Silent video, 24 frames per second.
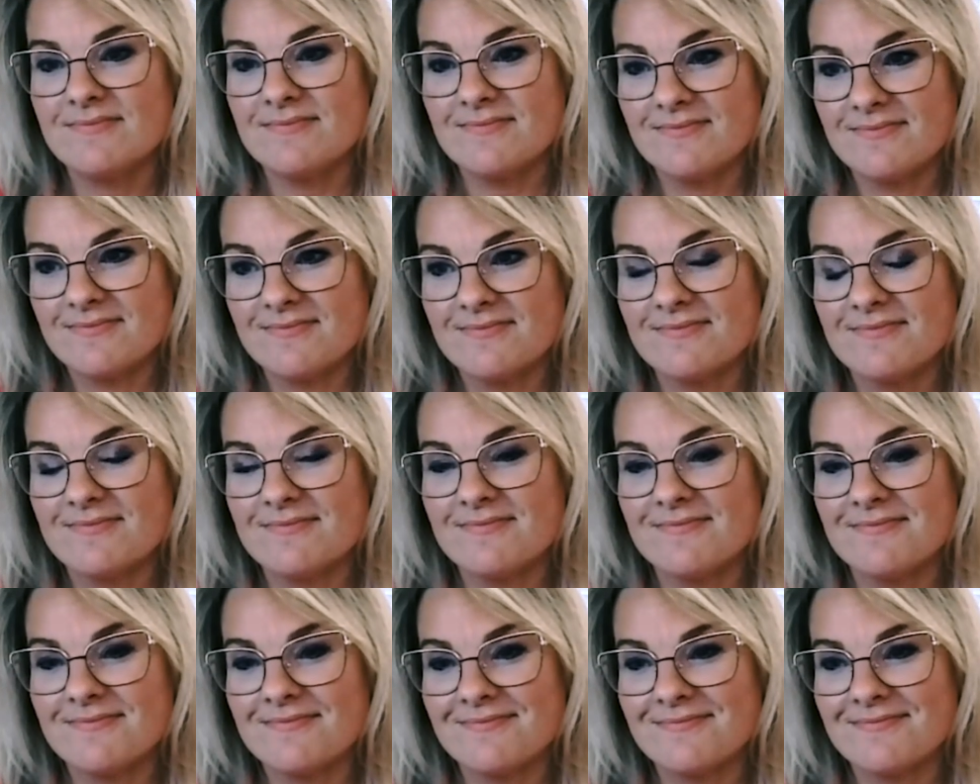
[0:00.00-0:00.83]

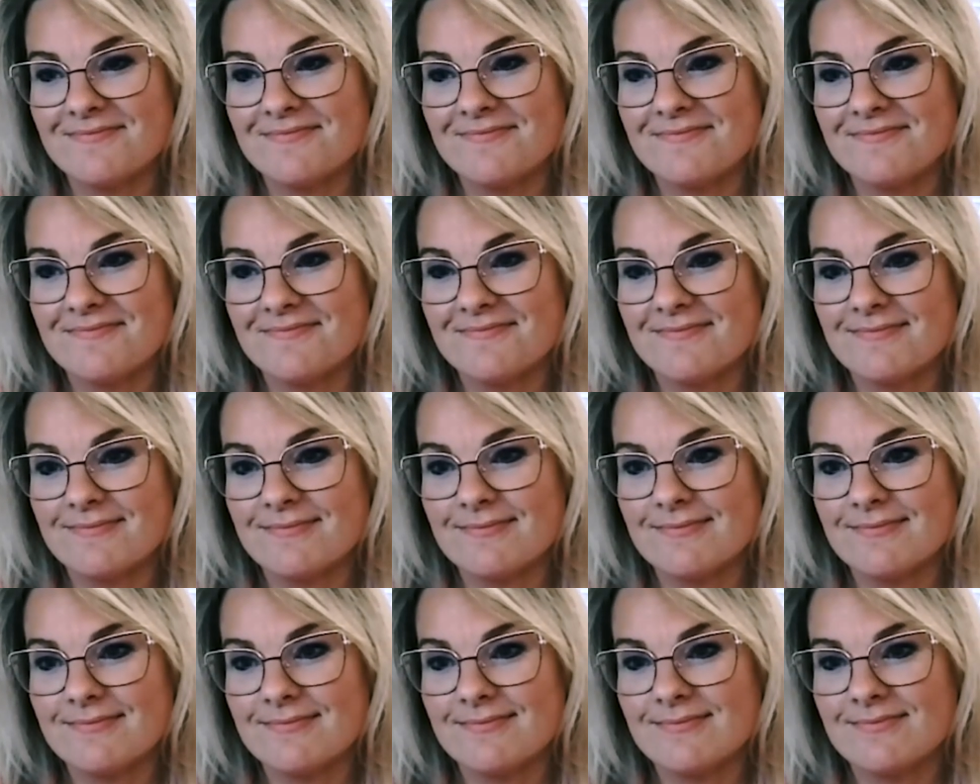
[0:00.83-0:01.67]

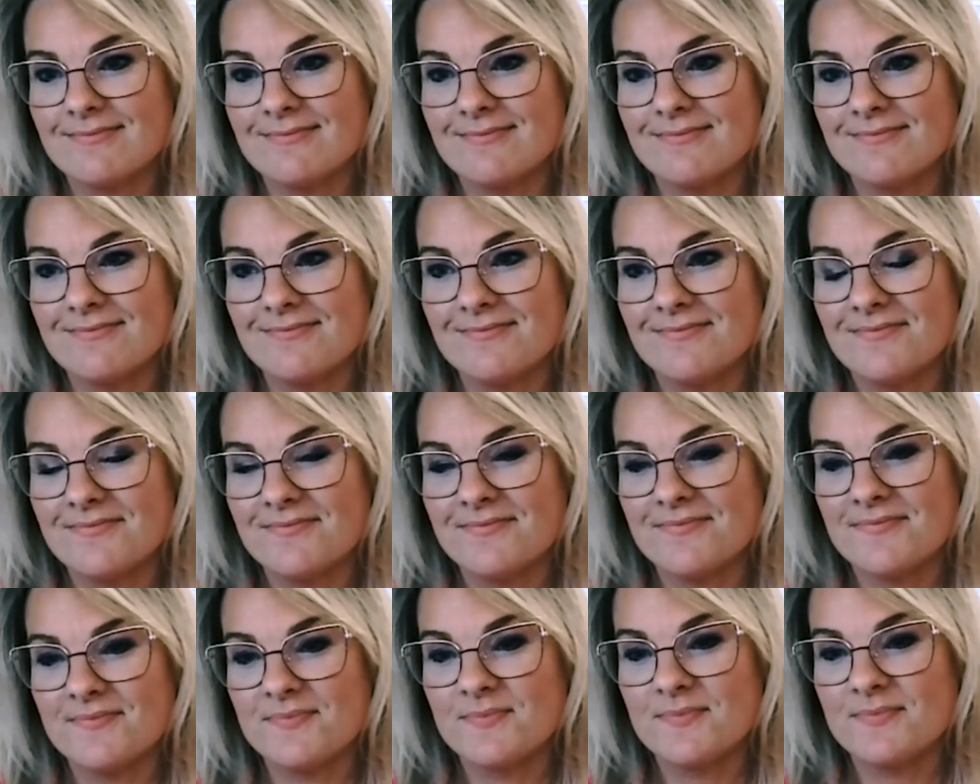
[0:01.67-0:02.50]

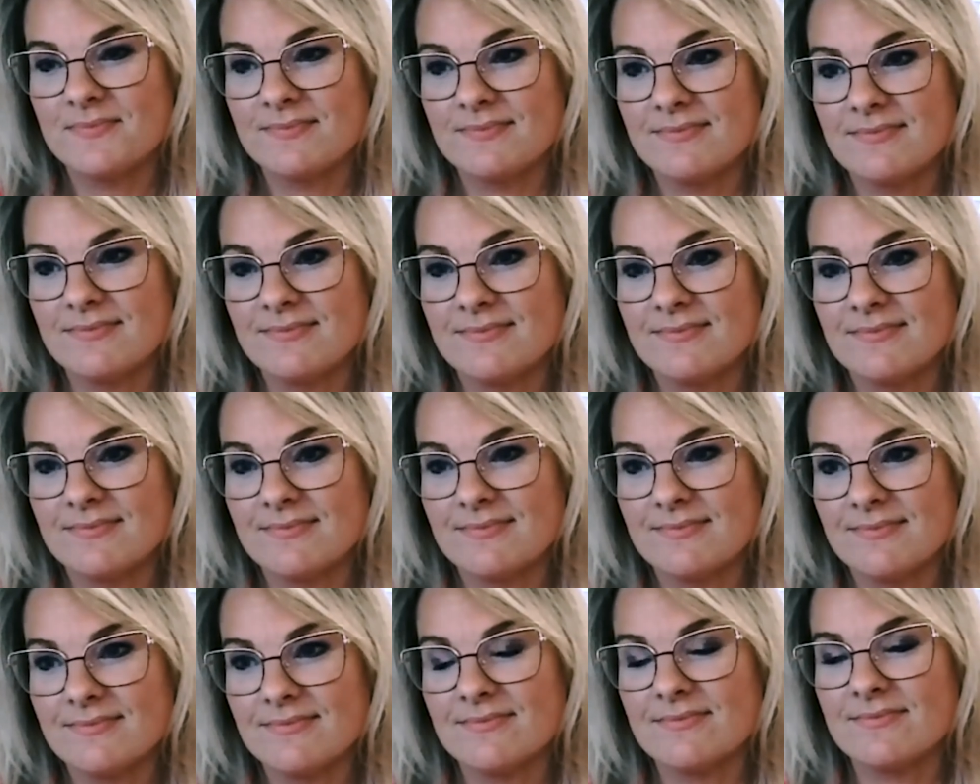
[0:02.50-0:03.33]

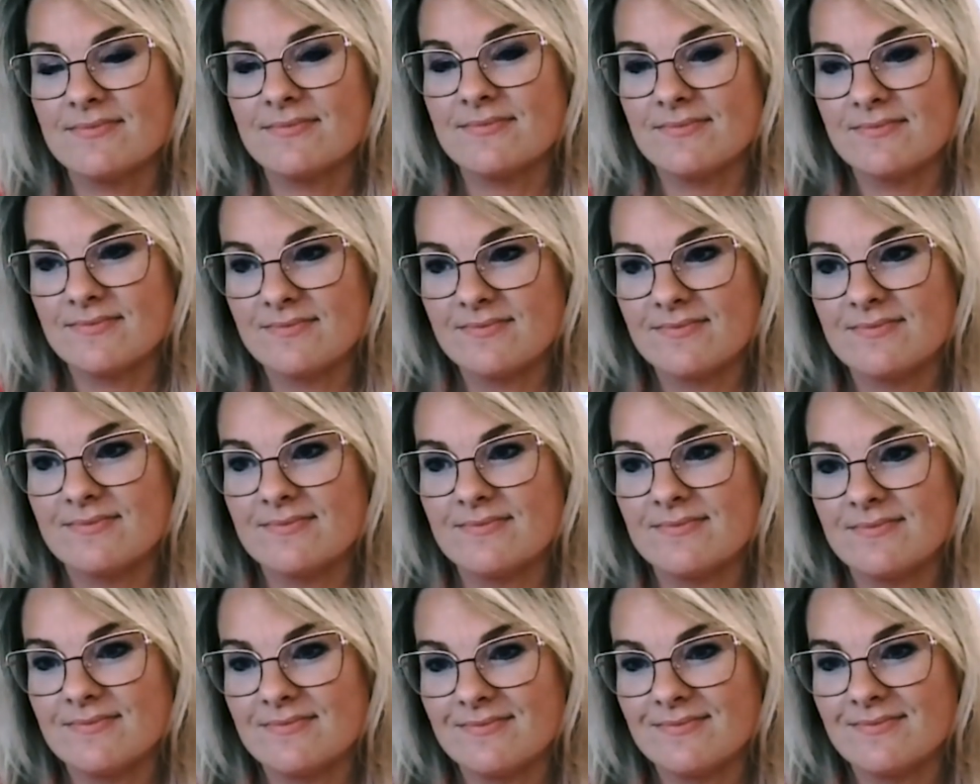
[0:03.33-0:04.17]

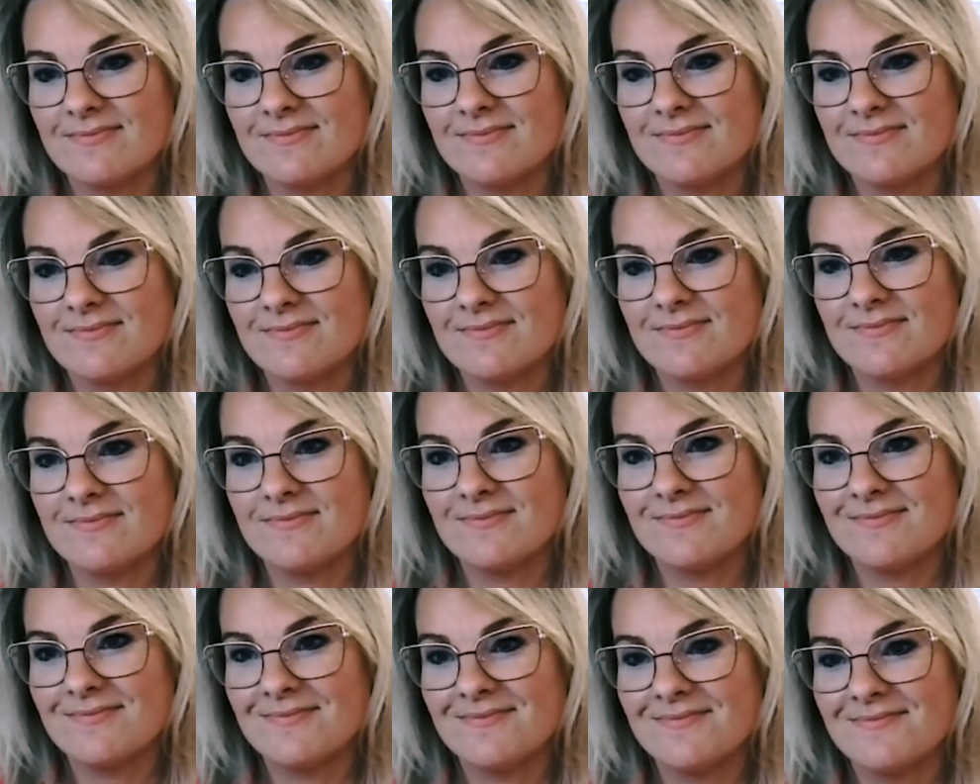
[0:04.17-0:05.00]

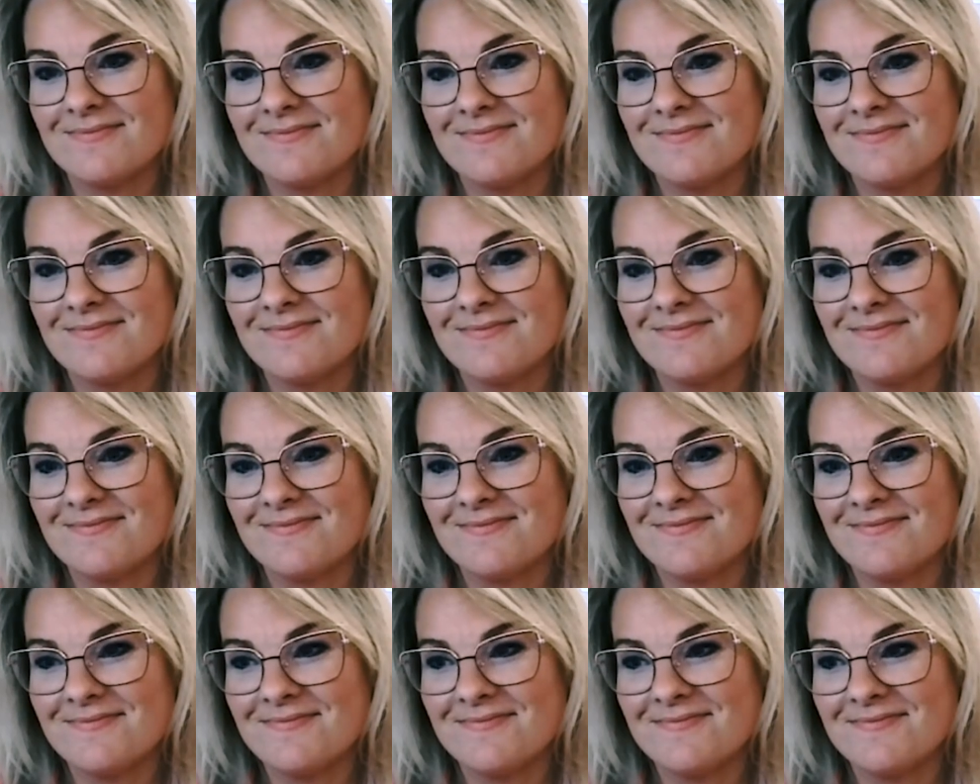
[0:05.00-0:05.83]

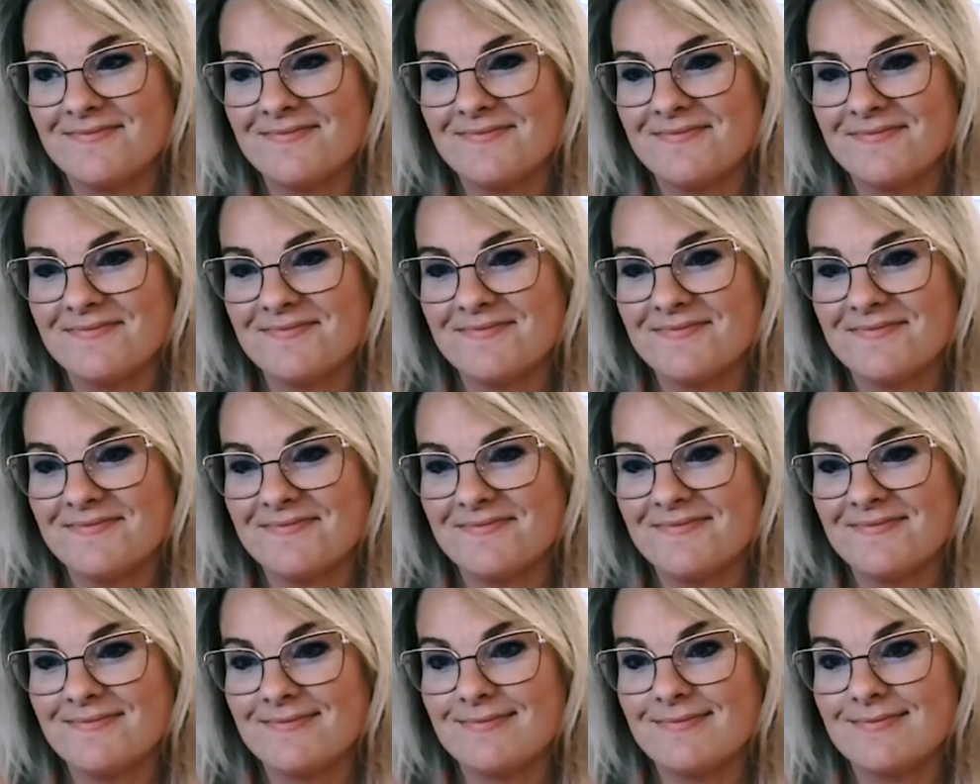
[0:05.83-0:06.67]

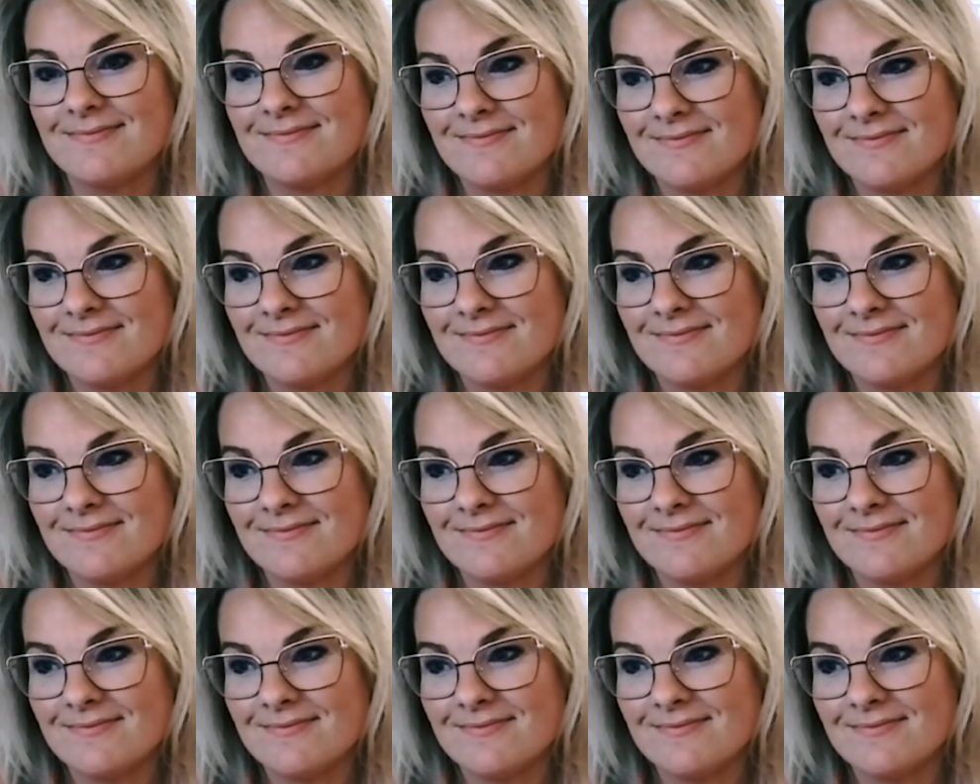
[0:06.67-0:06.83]
[no speech]